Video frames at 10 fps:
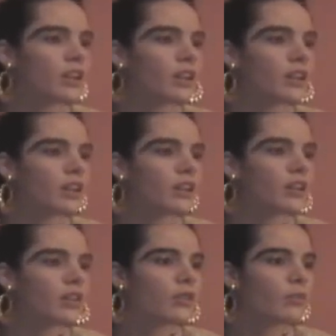you ever
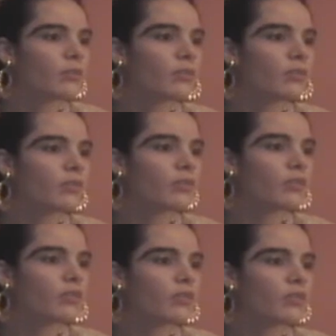dreamed of?
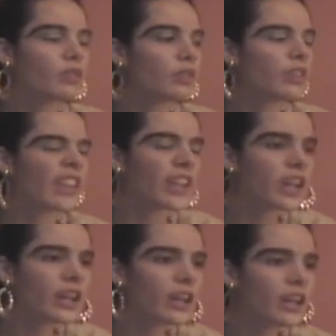
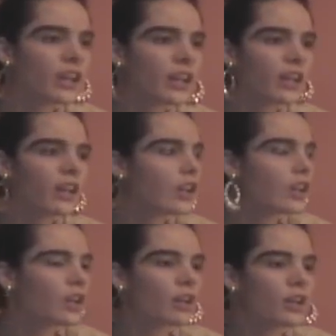Nikki?
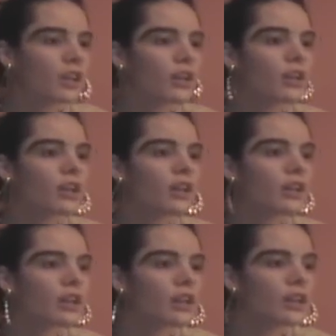Yes, the guy of uh,
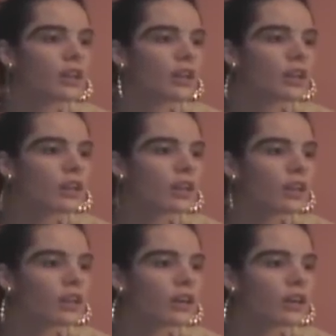the band.